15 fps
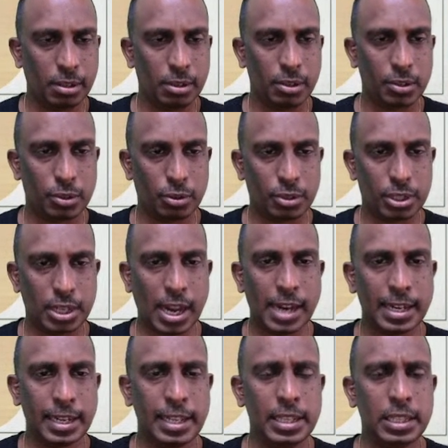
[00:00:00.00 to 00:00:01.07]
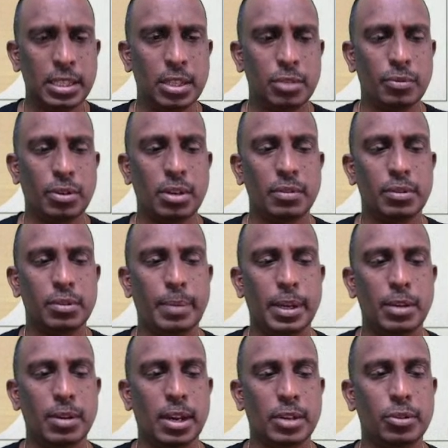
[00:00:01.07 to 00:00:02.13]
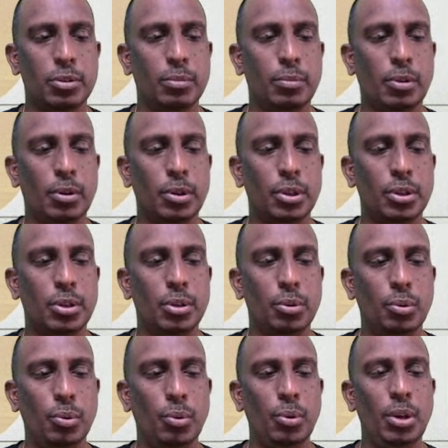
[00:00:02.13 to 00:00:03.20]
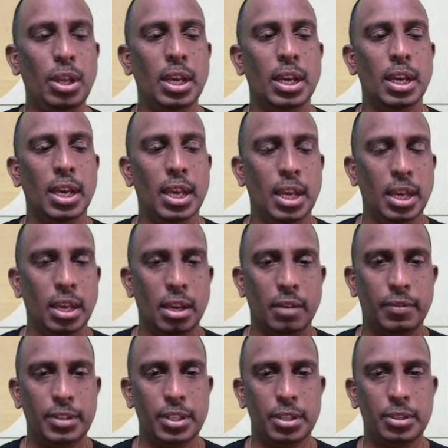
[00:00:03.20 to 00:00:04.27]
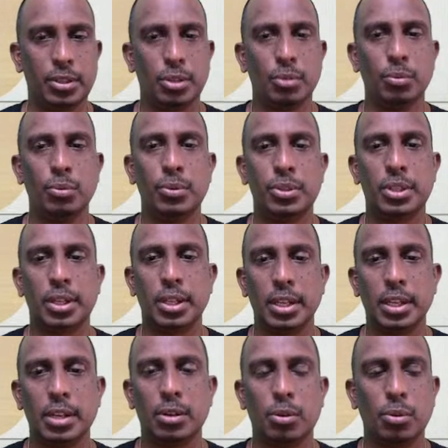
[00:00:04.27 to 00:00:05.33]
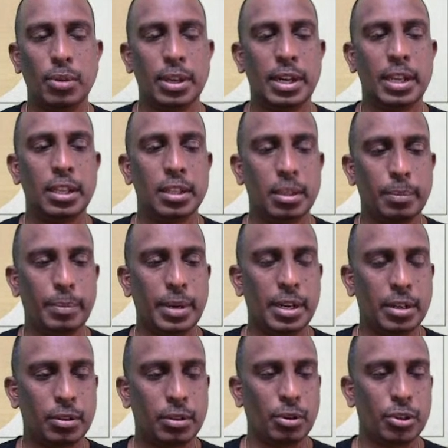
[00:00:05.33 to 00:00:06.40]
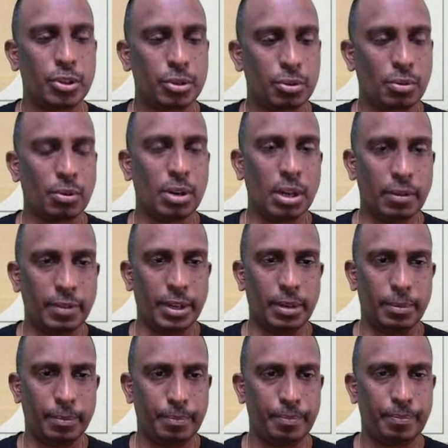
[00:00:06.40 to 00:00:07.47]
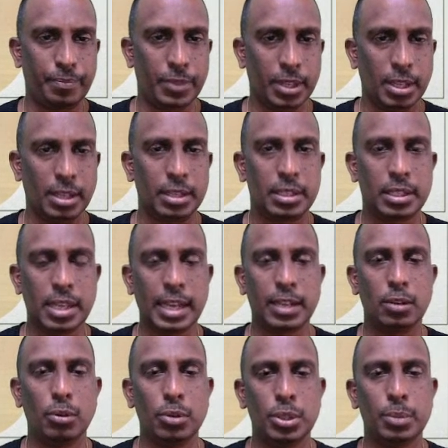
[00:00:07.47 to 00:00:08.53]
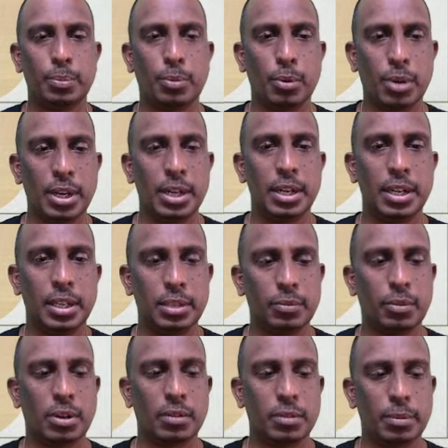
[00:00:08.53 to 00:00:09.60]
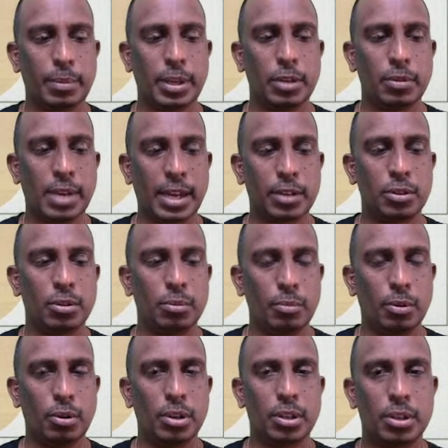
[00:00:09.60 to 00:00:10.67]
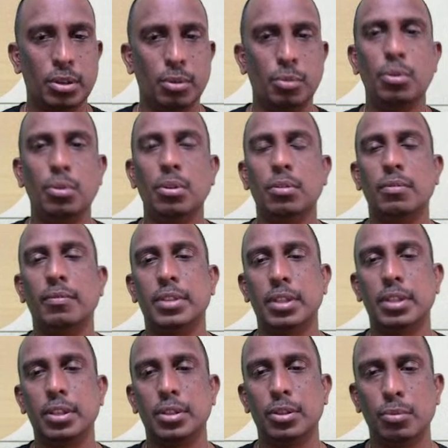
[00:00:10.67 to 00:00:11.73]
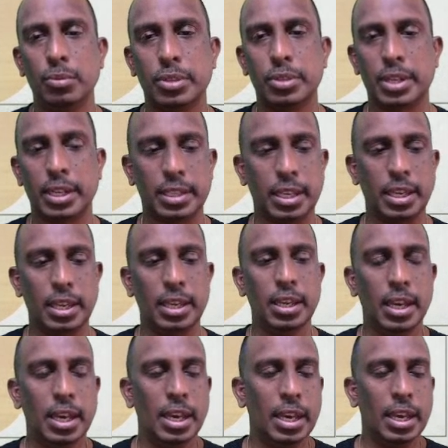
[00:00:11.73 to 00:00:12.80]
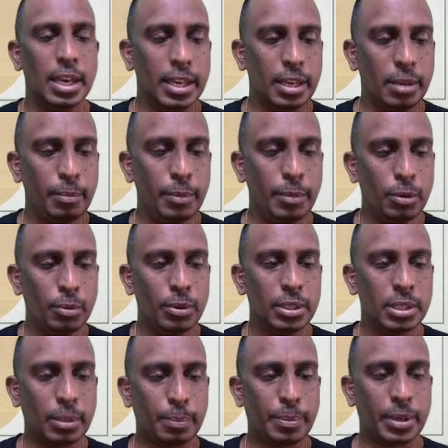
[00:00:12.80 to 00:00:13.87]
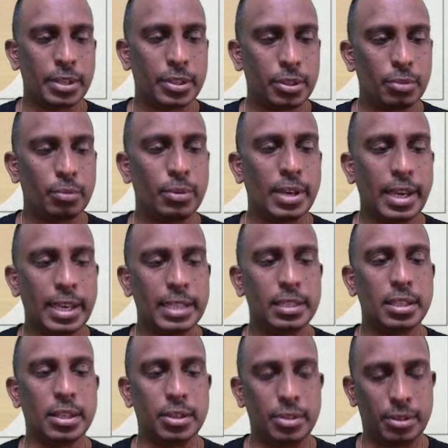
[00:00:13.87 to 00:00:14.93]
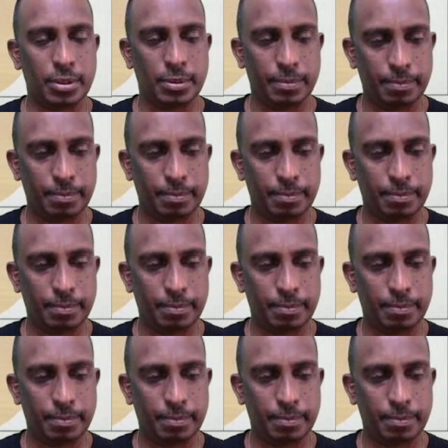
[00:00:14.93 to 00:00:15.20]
So statins is one of the bioactive molecule which is used in lowering the blood cholesterol level. Cyclosporin is one of the bioactive molecule which is used as a immunosuppressive agent.